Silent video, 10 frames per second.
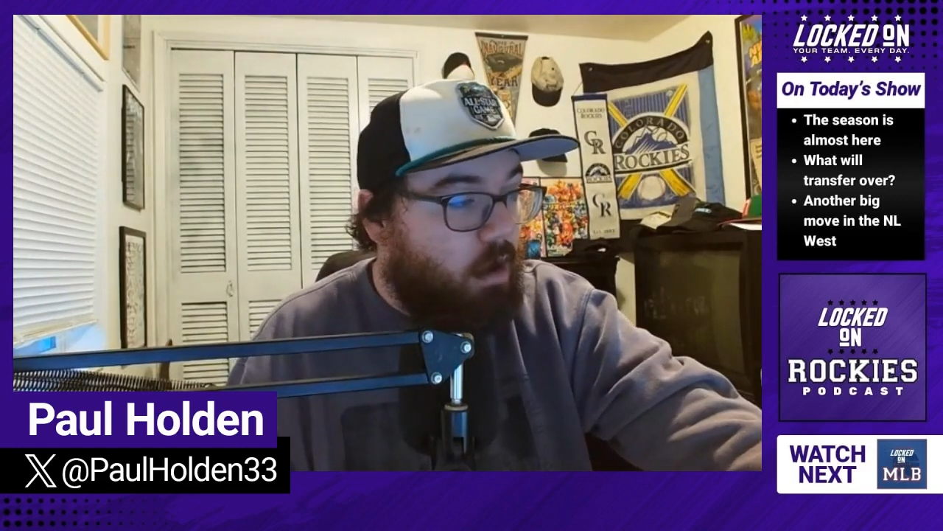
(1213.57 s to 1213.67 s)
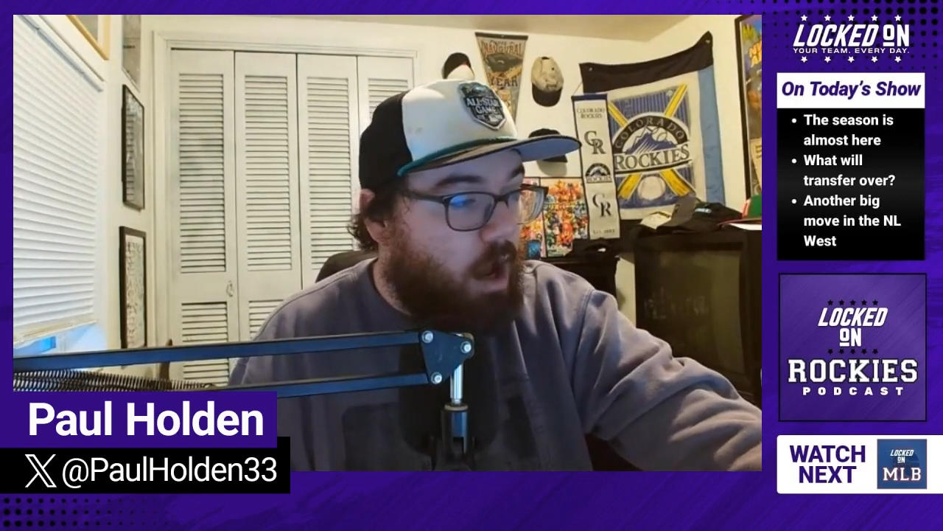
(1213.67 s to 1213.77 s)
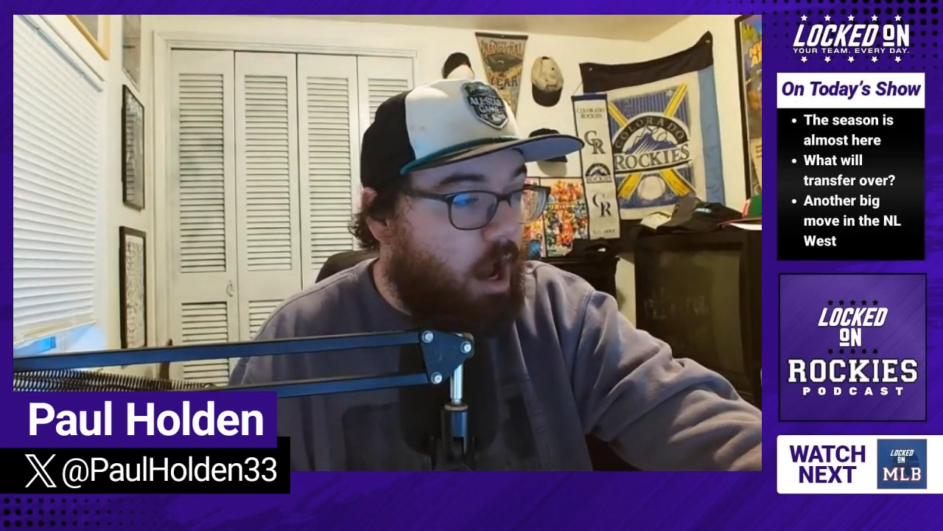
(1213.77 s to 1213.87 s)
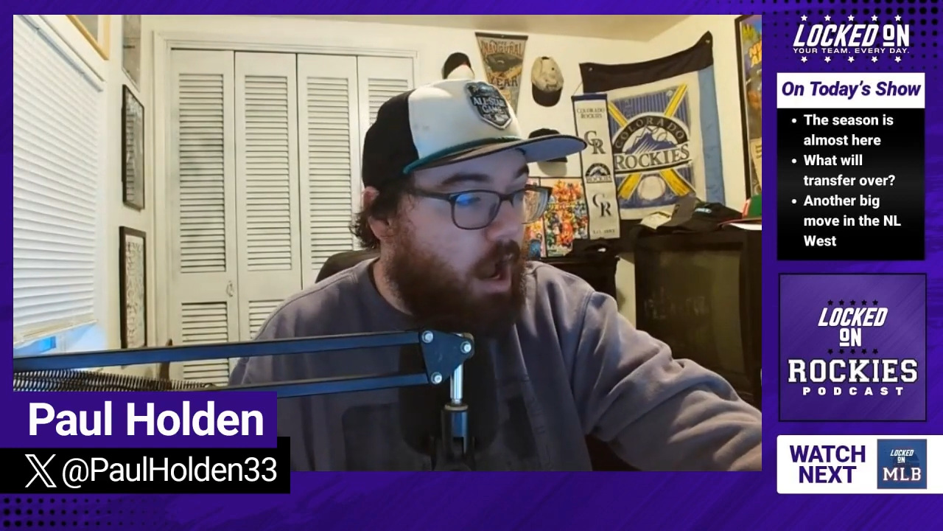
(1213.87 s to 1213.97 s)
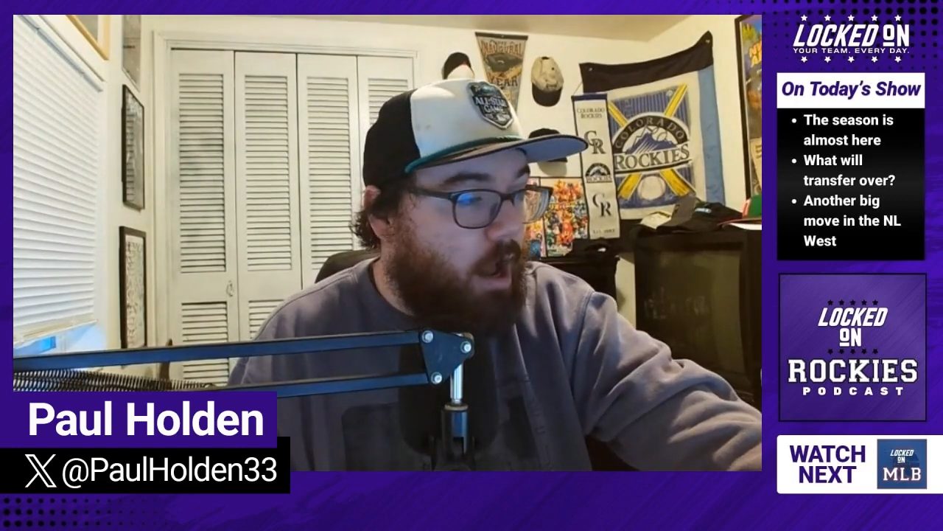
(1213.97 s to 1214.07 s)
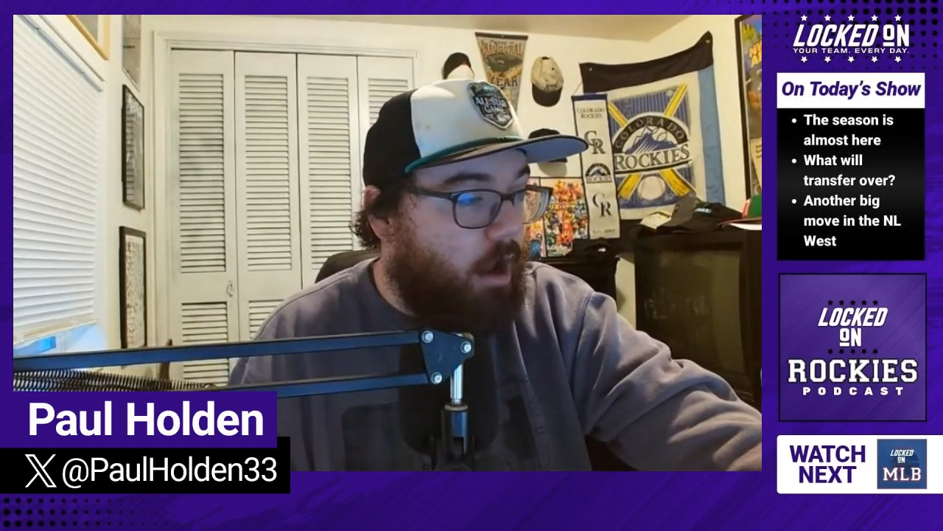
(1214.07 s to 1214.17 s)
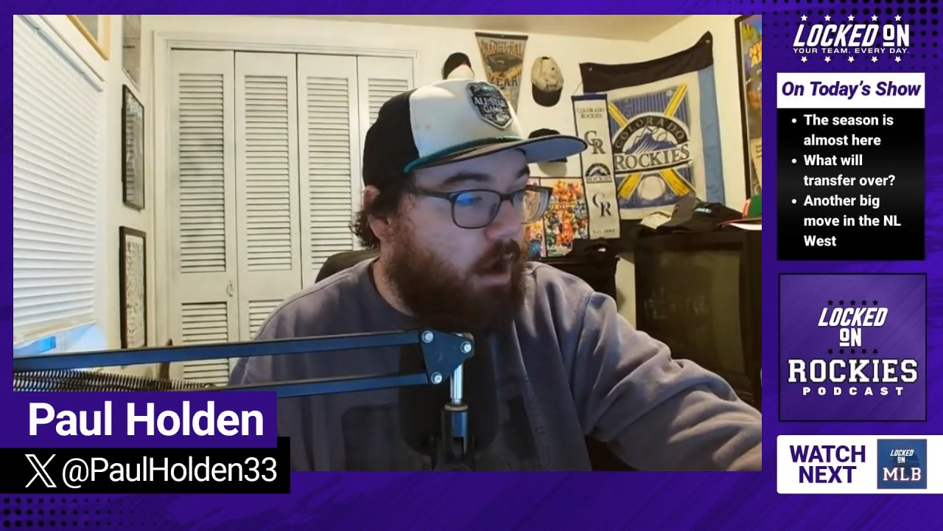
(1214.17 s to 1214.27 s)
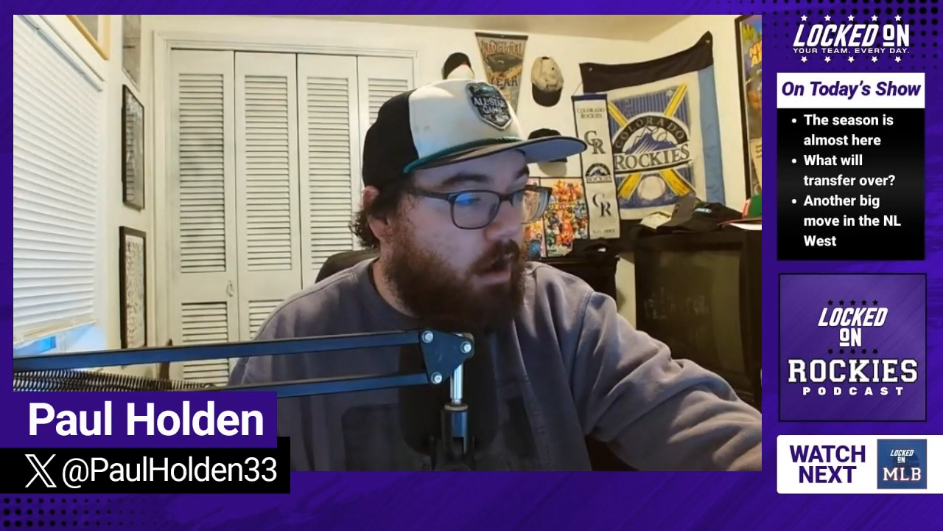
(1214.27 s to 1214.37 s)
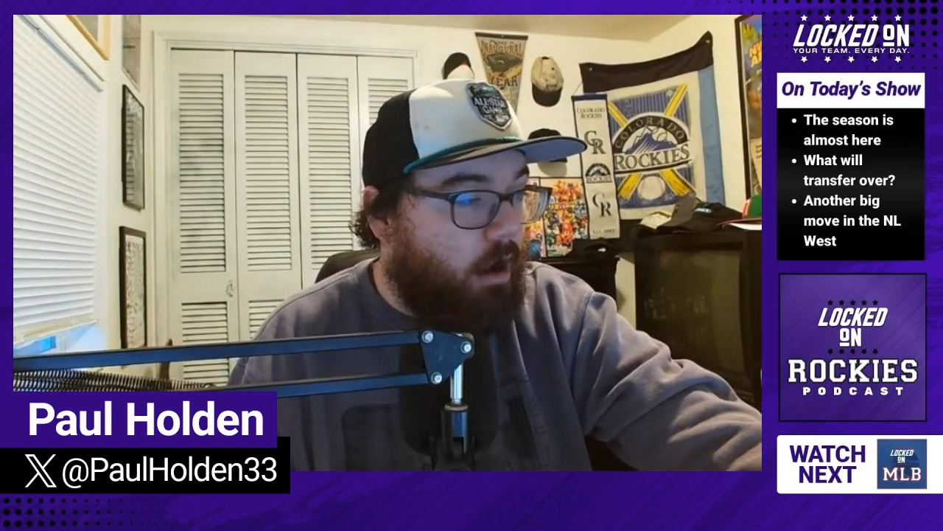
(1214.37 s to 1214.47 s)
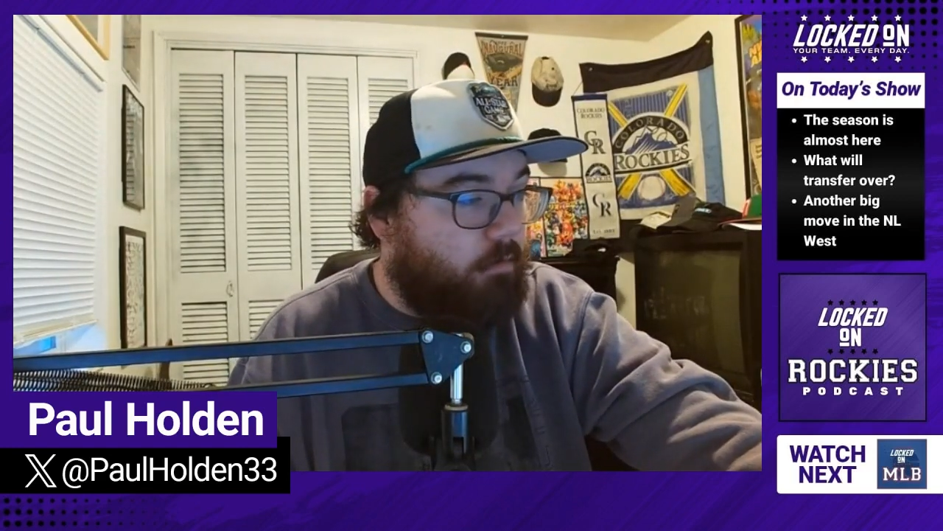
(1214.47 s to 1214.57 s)
All
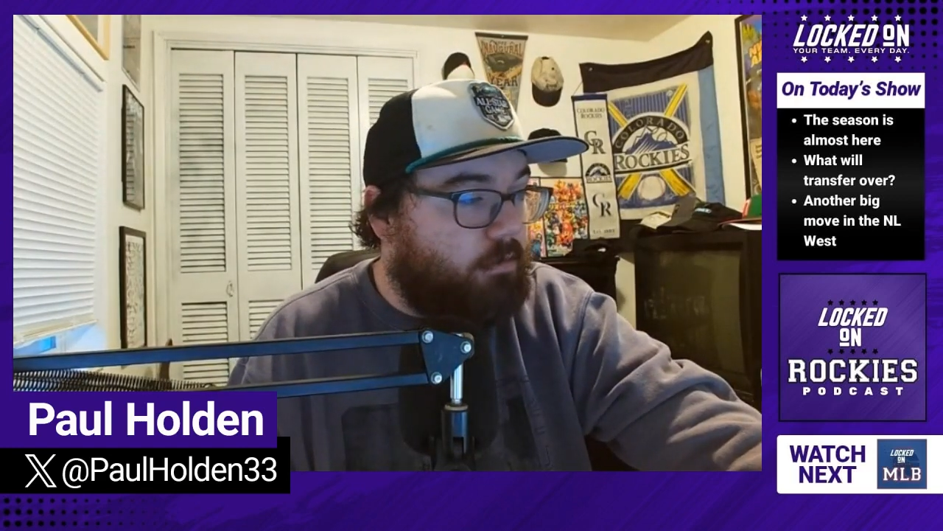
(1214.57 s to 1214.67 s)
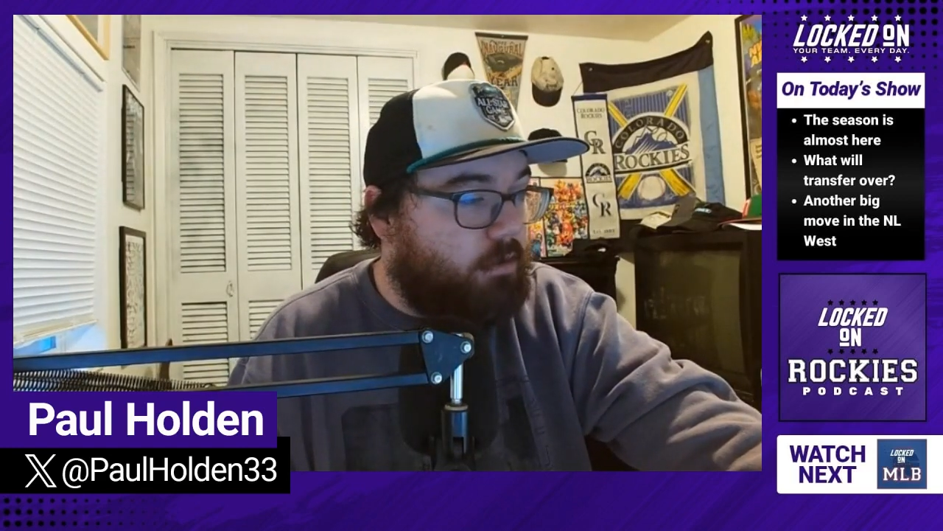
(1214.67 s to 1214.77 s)
right.